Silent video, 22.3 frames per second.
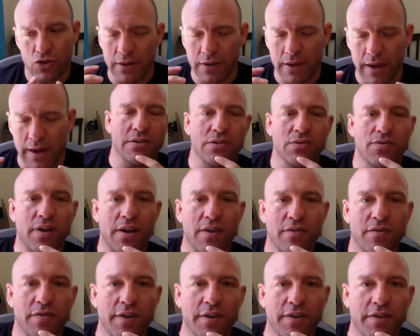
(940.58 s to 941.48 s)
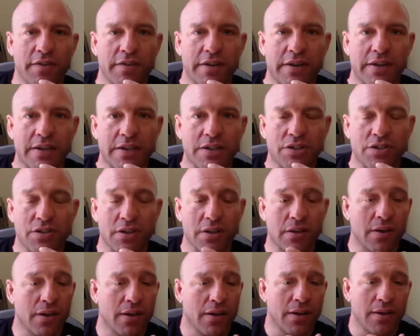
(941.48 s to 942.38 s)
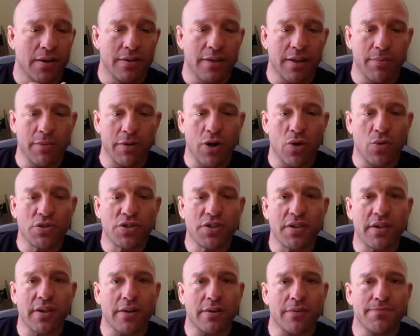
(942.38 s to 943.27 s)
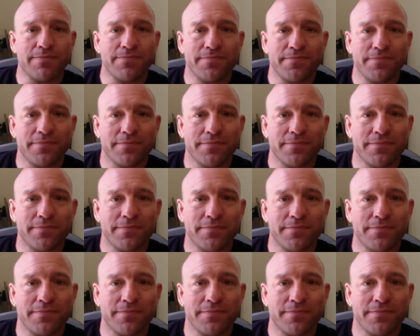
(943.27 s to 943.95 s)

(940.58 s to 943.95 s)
I think that makes this fight very, very interesting. Let me know what you think.